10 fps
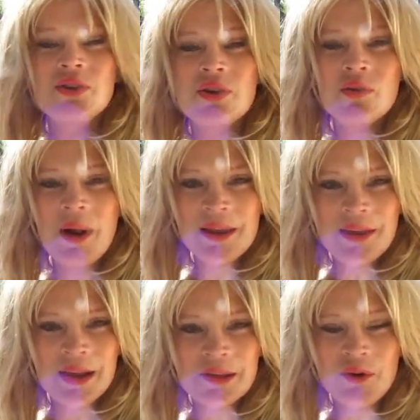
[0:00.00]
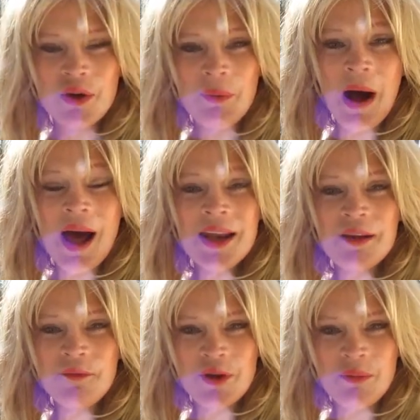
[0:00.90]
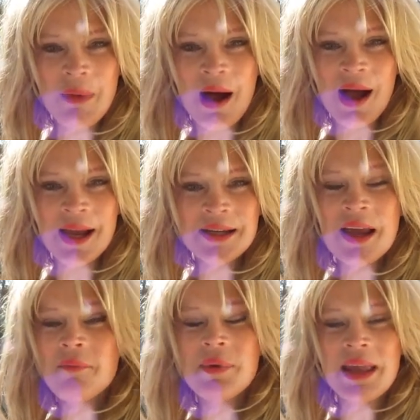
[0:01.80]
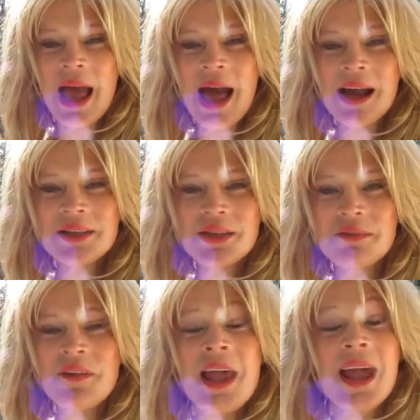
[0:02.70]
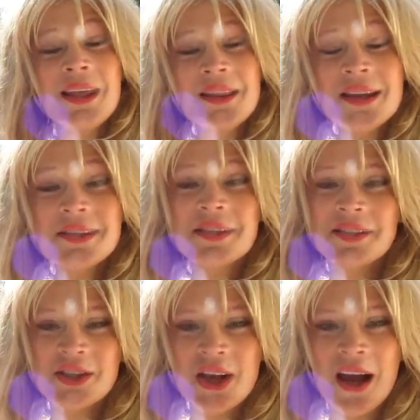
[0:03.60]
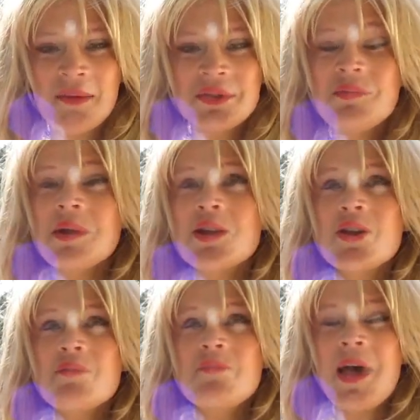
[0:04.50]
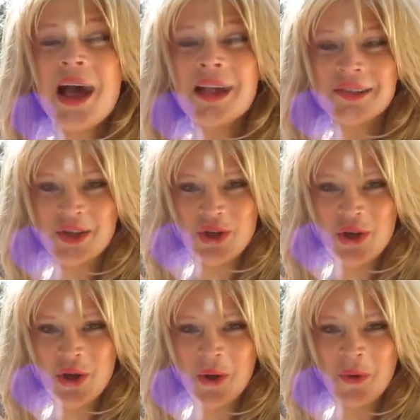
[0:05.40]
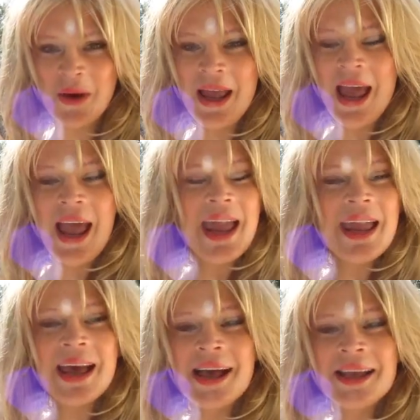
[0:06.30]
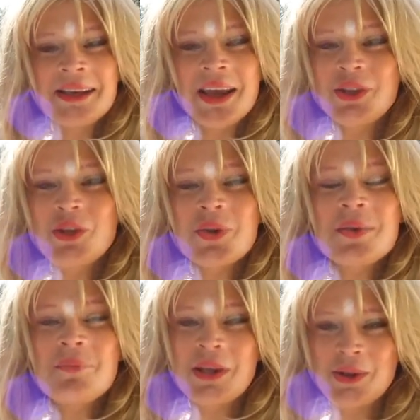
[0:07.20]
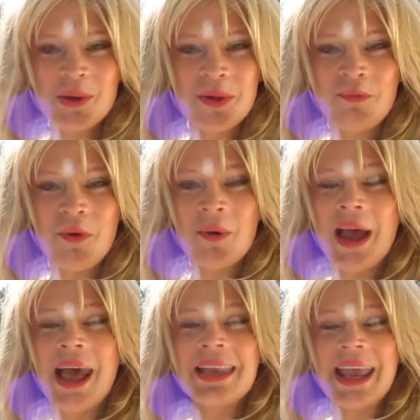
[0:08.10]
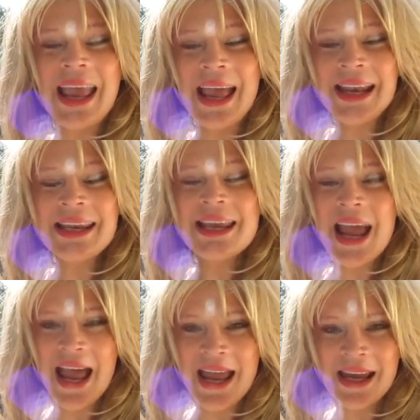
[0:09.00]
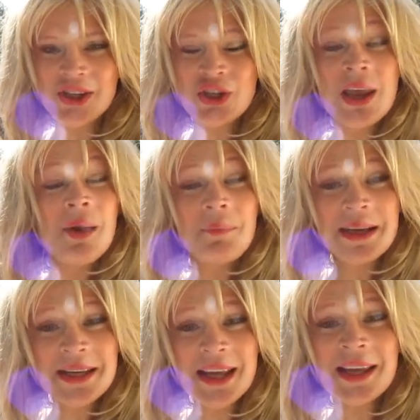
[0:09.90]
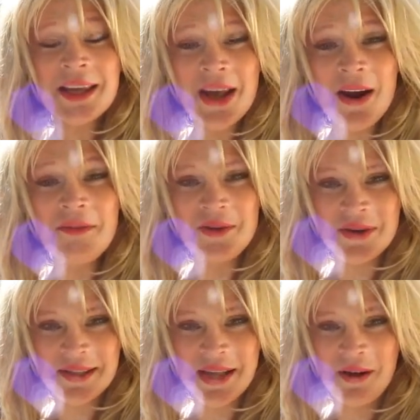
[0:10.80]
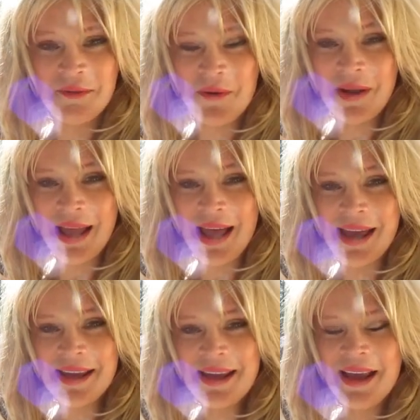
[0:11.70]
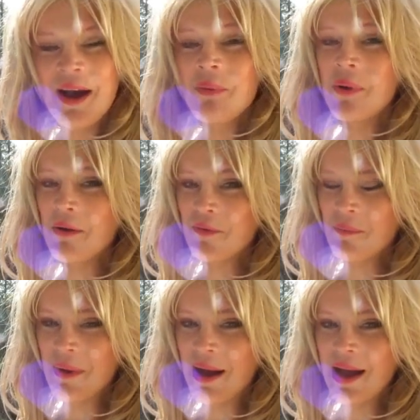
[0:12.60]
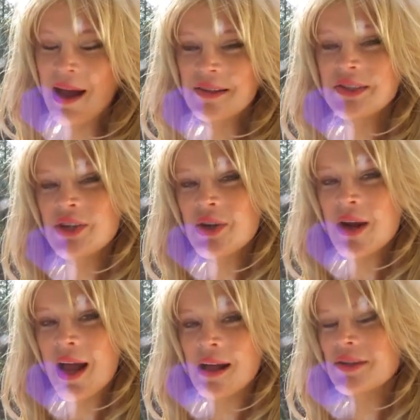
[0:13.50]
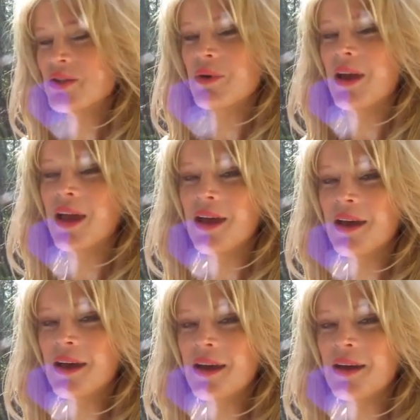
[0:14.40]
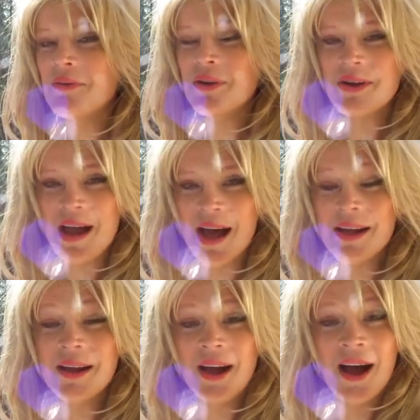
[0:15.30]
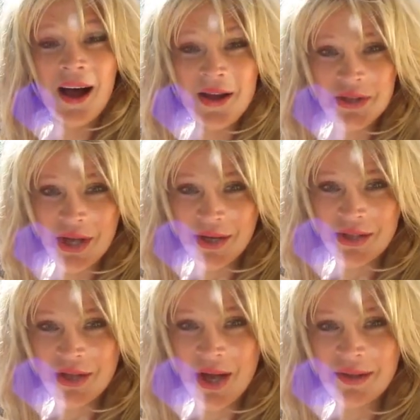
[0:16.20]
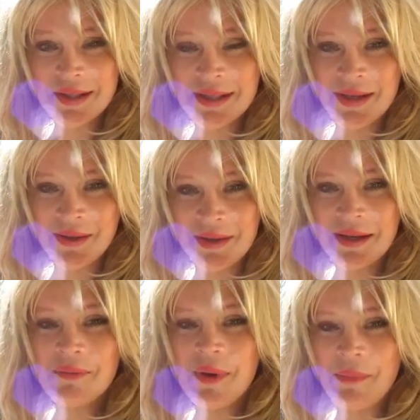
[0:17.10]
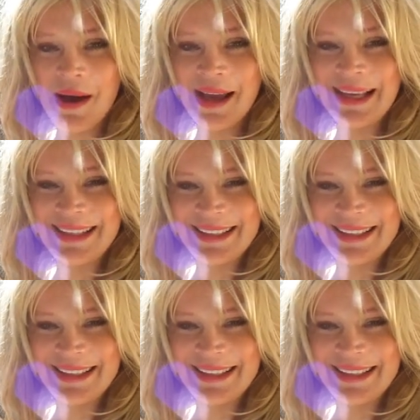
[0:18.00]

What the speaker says: Do the right things for your body, for your mind. Be active. And this is the time to be your best you. And you can be youthful at any age by taking care of yourself, okay? Well, from my house to your house to wherever you're at, I'll talk to y'all soon. Bye-bye.